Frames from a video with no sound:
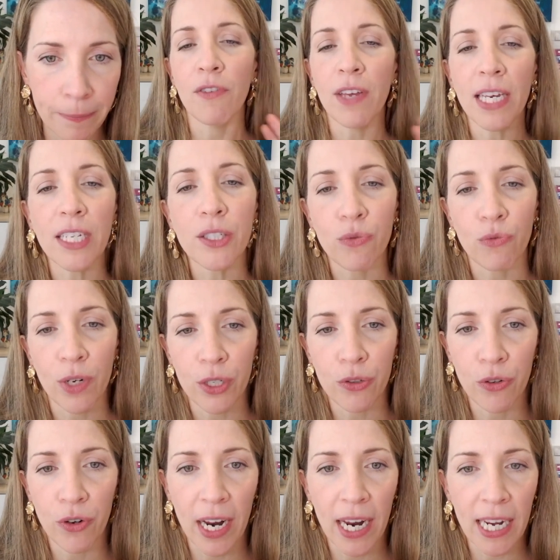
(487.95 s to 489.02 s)
Venus
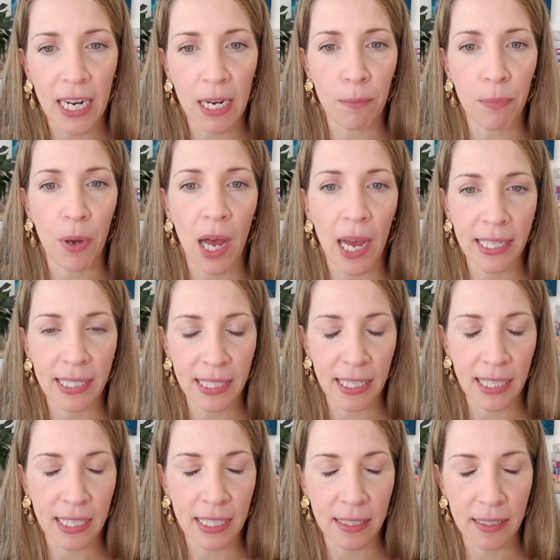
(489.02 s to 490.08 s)
retrograde in
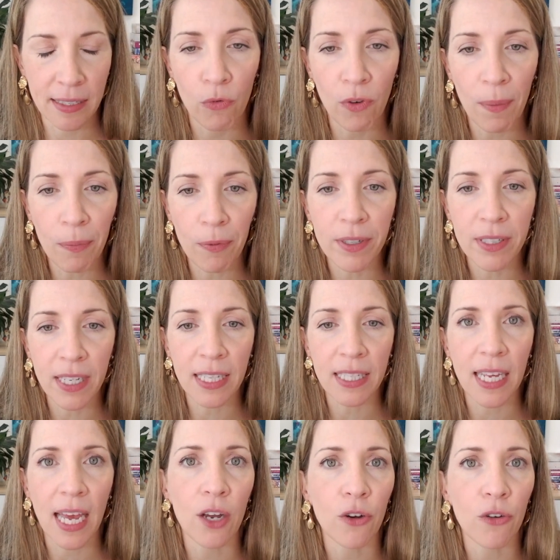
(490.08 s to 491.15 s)
Pisces
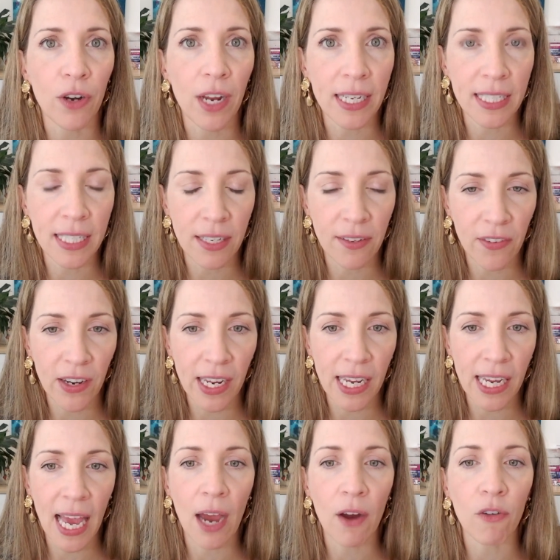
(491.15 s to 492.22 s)
represents our
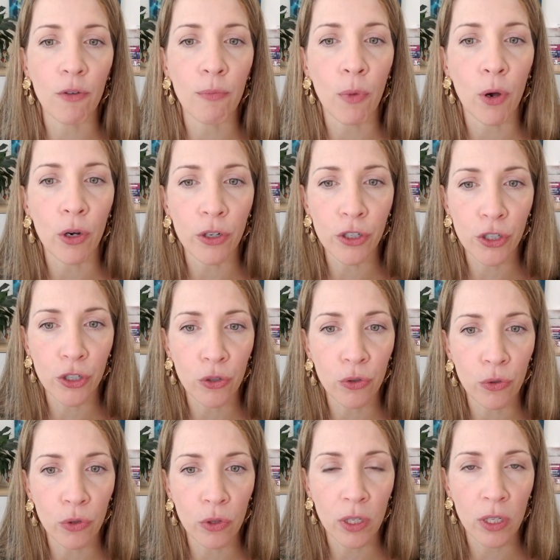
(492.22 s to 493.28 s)
creativity, our
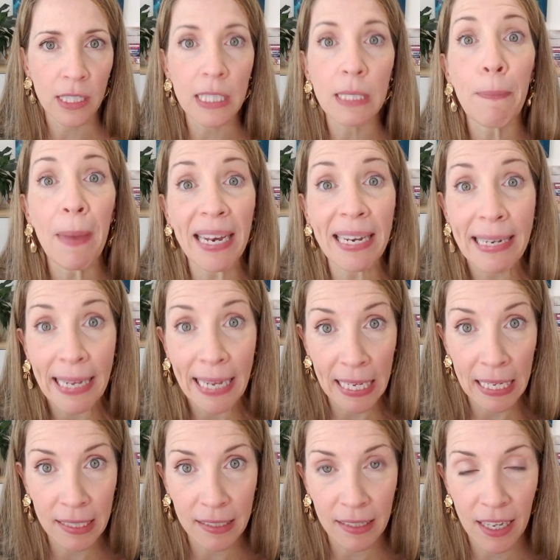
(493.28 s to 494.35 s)
emotional
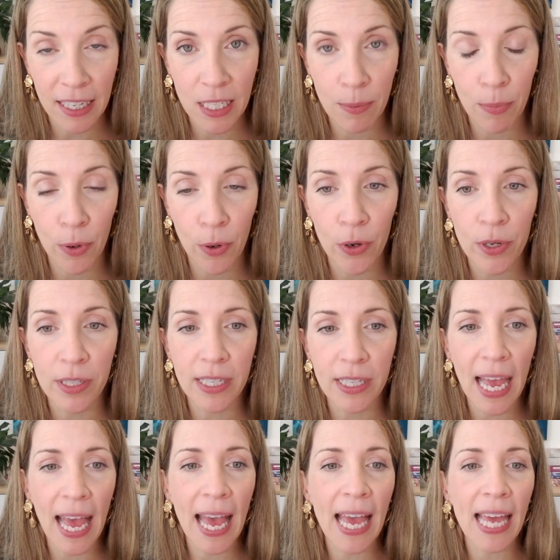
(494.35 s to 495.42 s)
spending, I suppose,
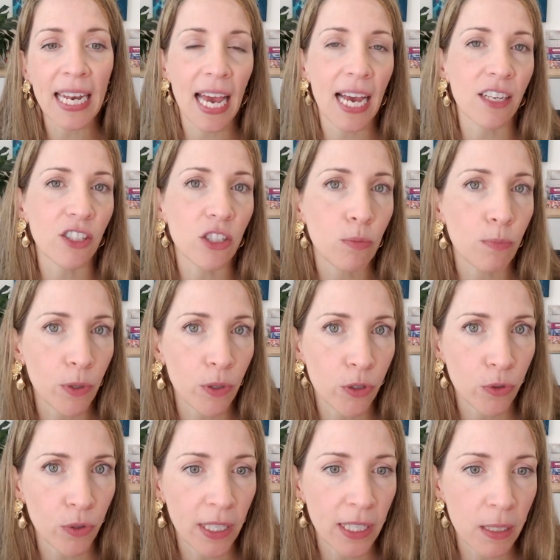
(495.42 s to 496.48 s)
and our
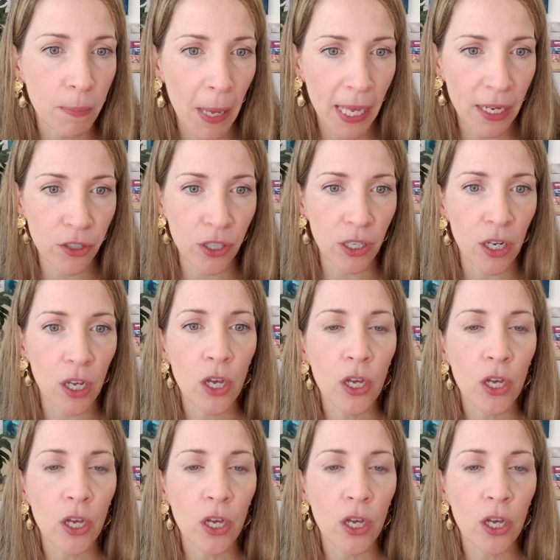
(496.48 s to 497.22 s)
spiritual expansion.